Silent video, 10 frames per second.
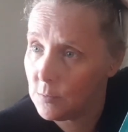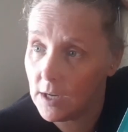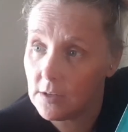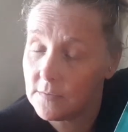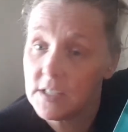
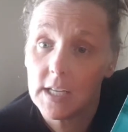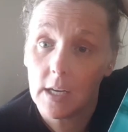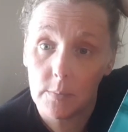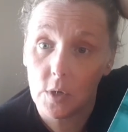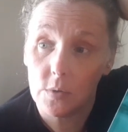Well, if you take
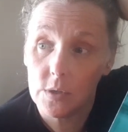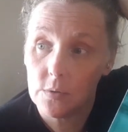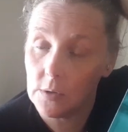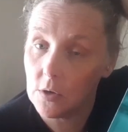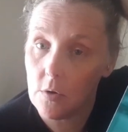a boat
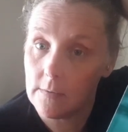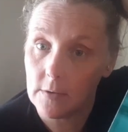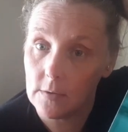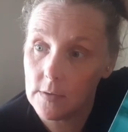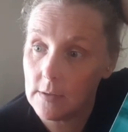or go
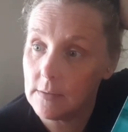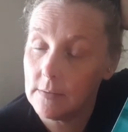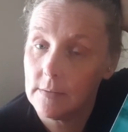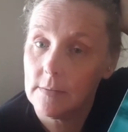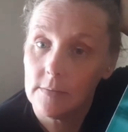over the
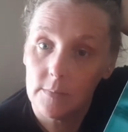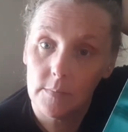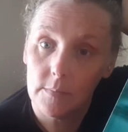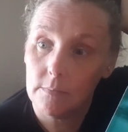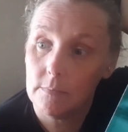
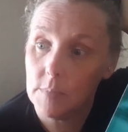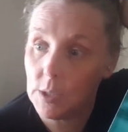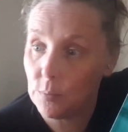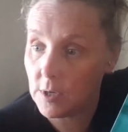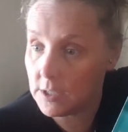
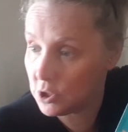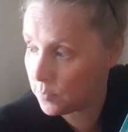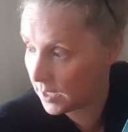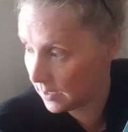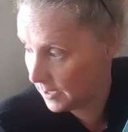big bridge,
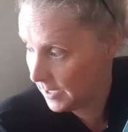but,